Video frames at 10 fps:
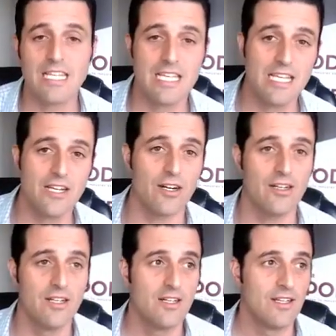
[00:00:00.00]

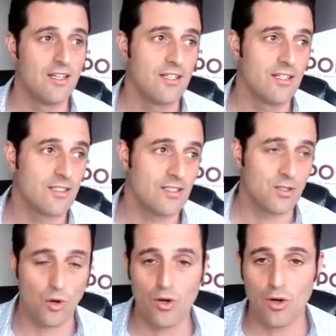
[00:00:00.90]
hear
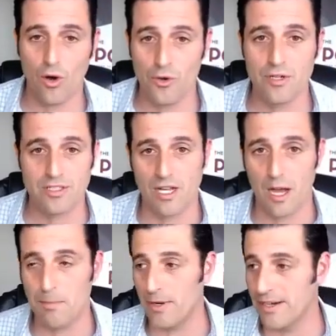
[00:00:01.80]
store owners and
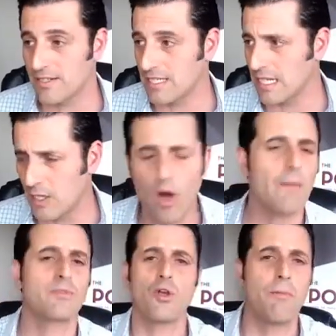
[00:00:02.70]
operators saying like, oh, I'm
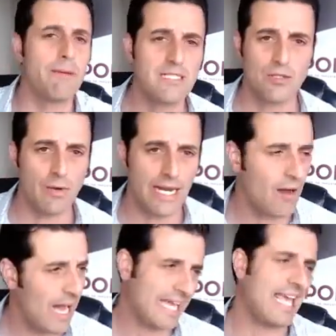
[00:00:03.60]
so busy right now.
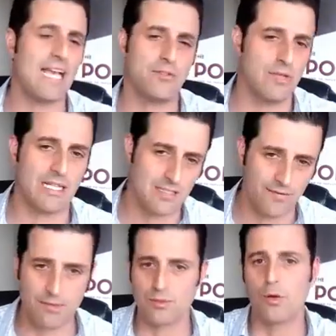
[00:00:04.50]
I can't do that stuff.
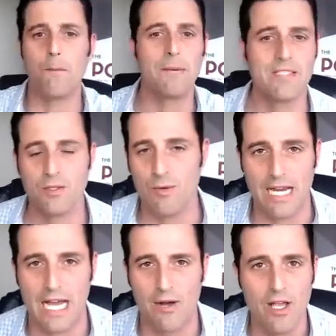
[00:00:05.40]
I'm so busy right
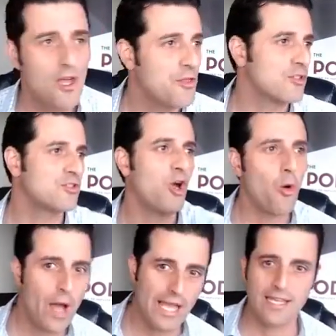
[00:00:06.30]
now. There's no
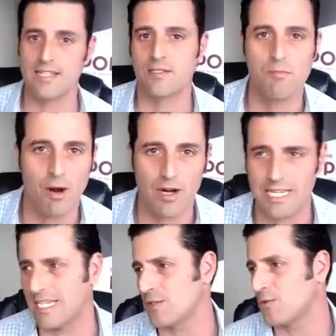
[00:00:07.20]
way I can get to
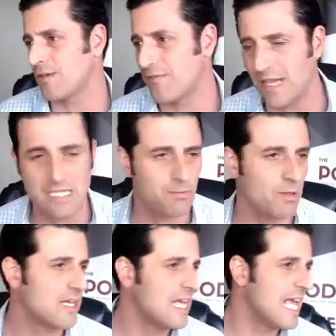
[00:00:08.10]
marketing and doing
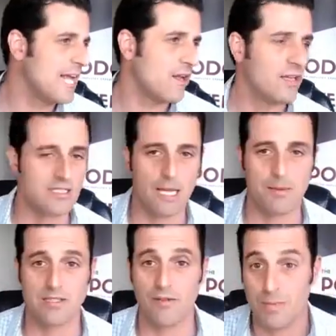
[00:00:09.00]
Facebook and all this type of
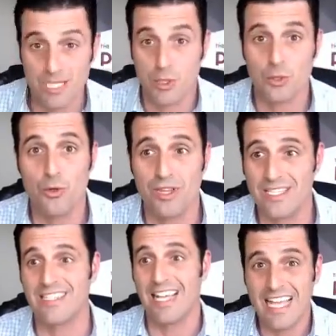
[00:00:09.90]
stuff. The truth
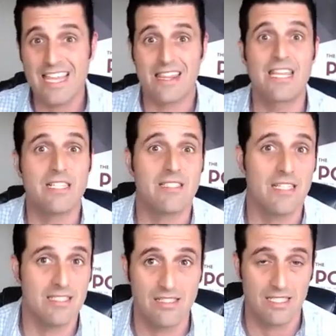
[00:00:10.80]
is, this
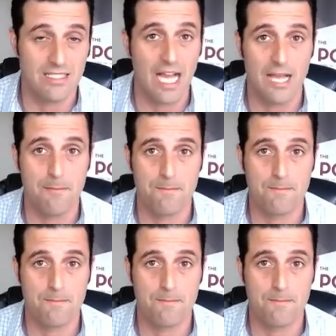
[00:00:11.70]
is the time.